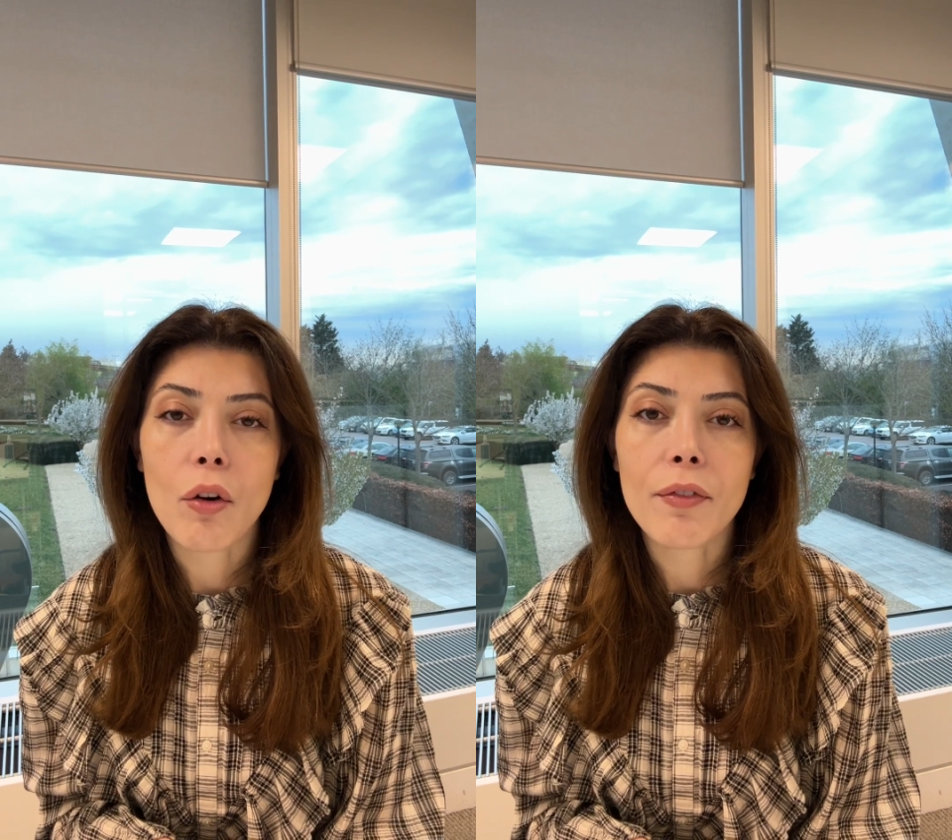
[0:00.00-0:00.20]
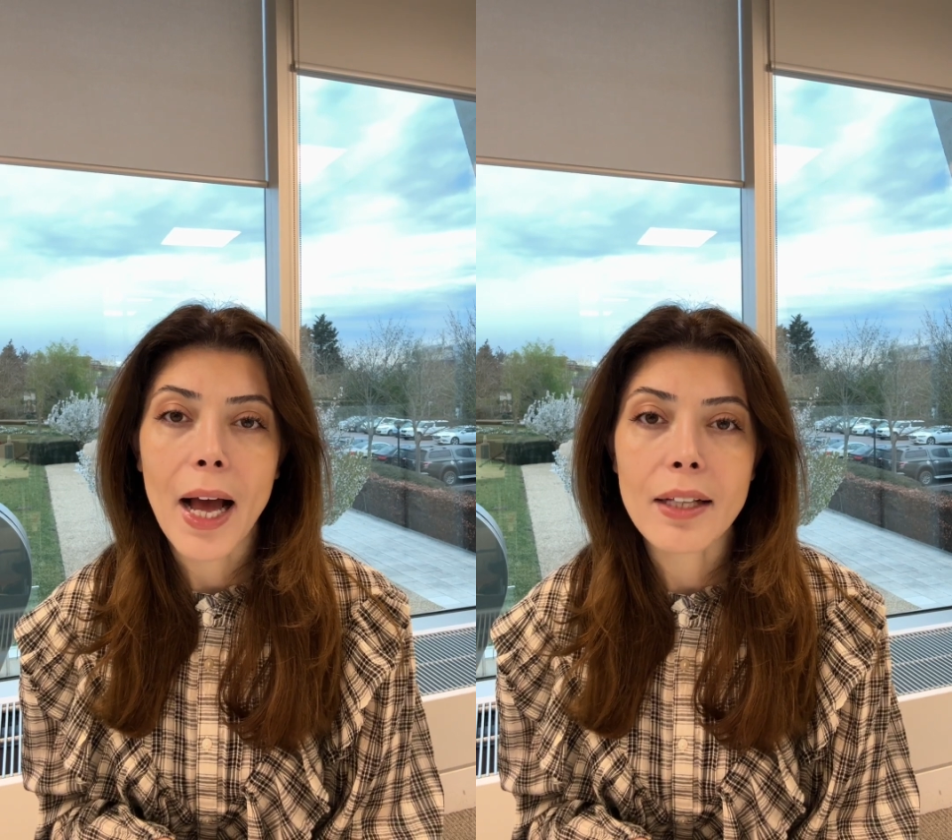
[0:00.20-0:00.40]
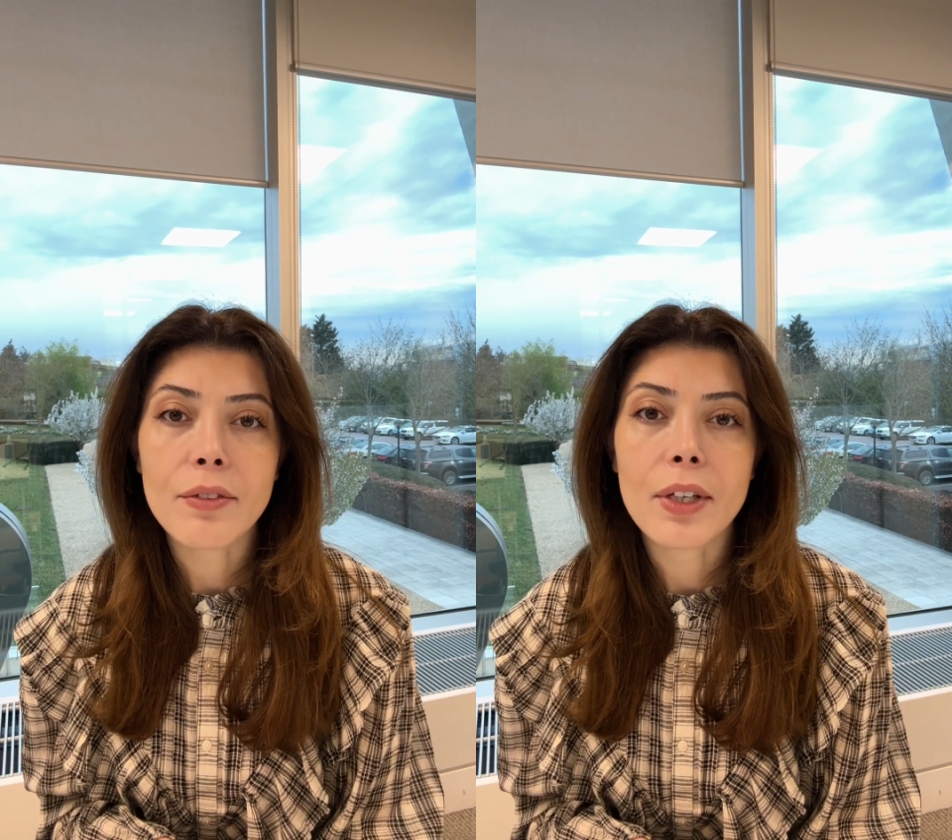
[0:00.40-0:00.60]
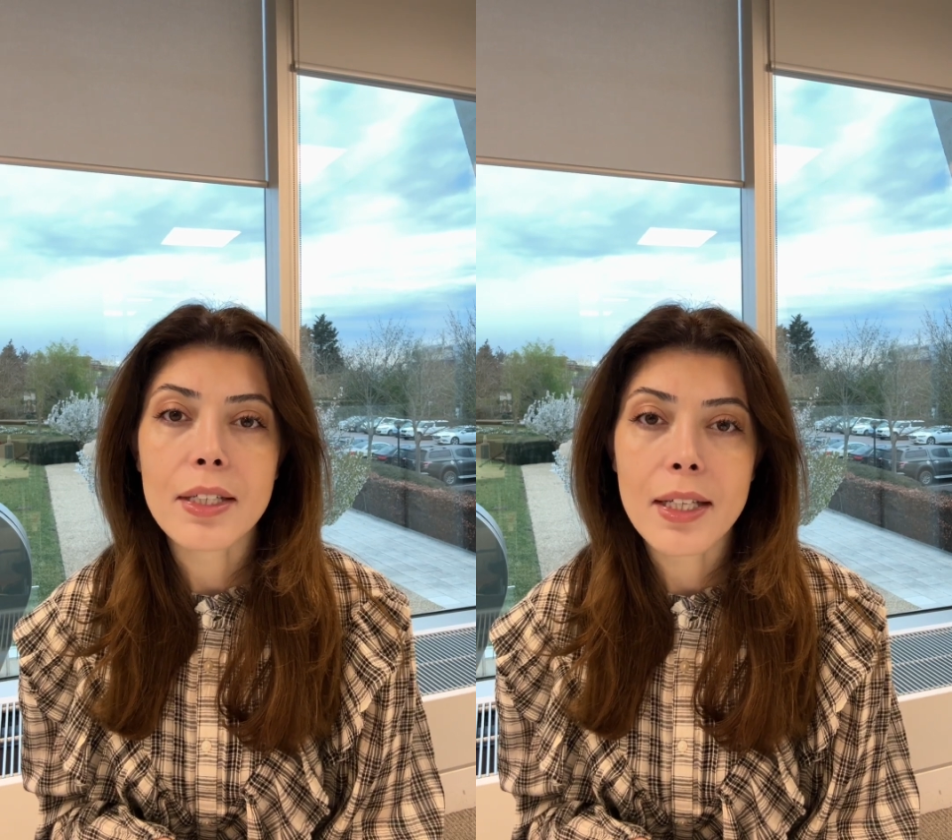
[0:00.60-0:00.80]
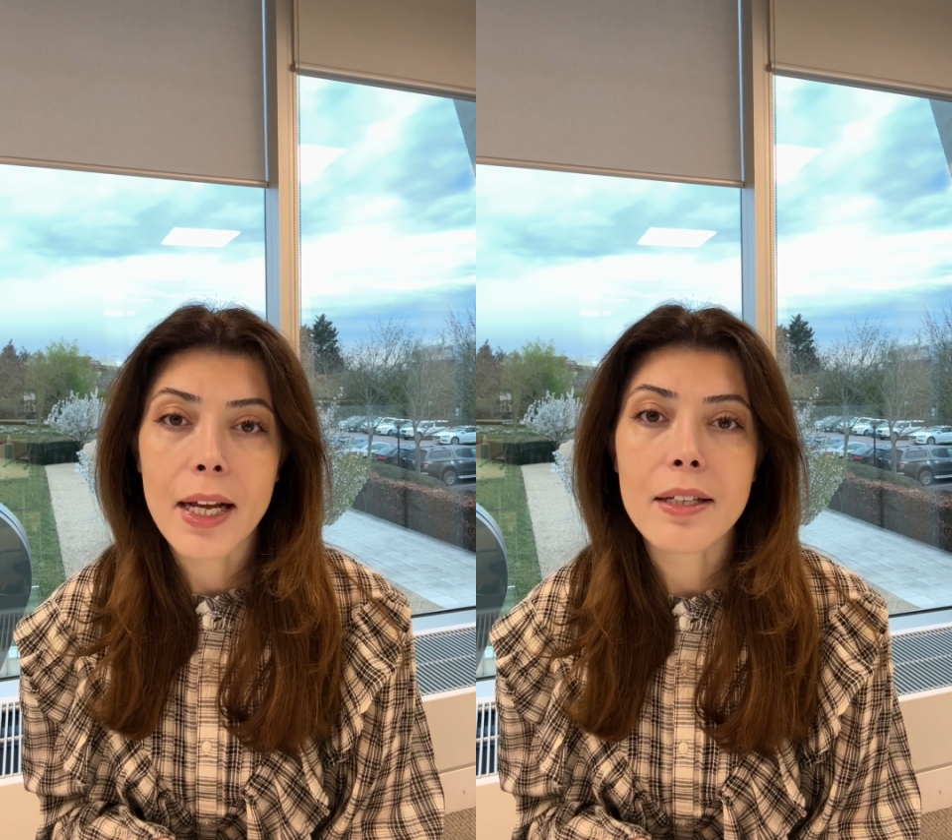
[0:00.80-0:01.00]
of
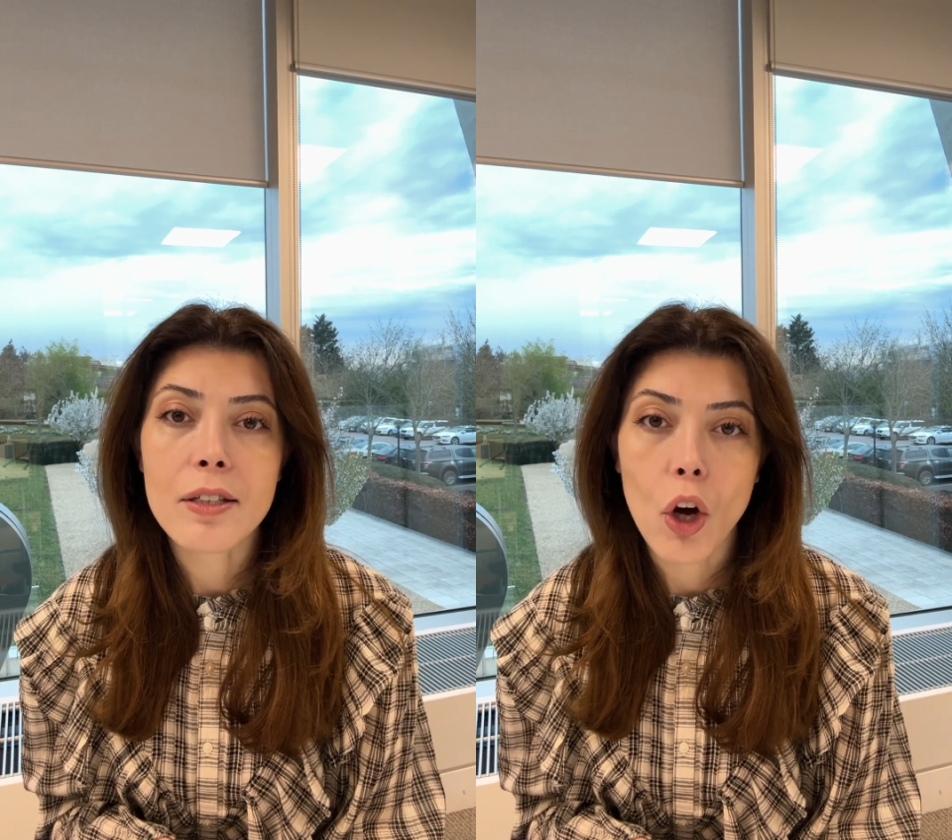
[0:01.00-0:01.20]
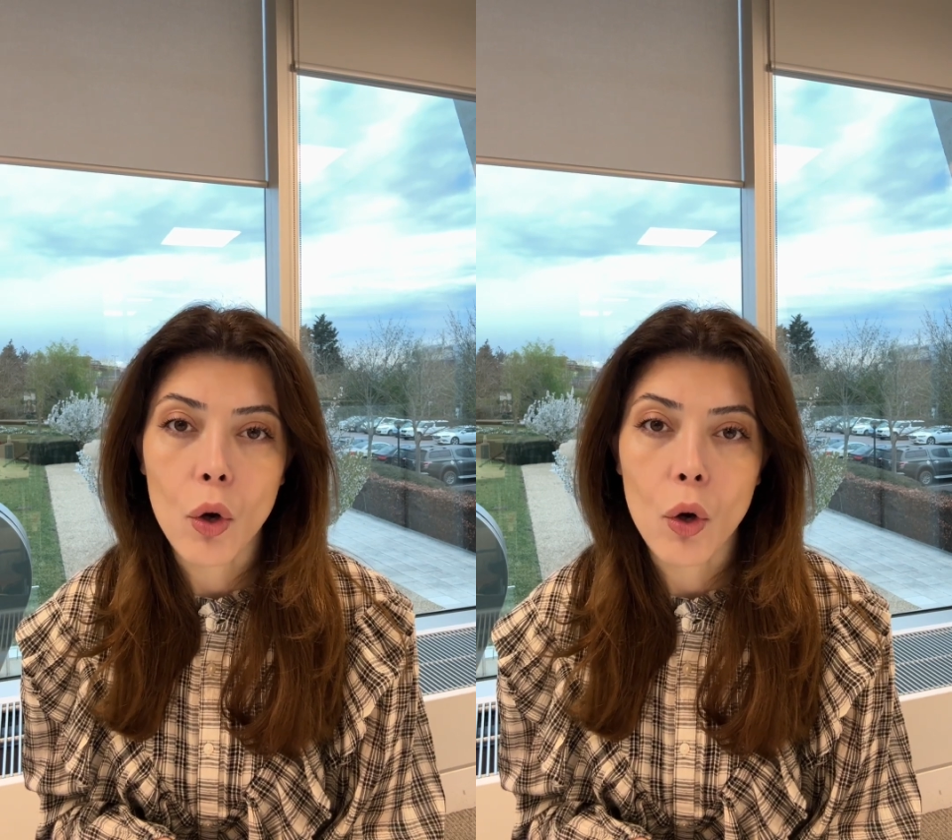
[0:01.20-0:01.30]
adverse health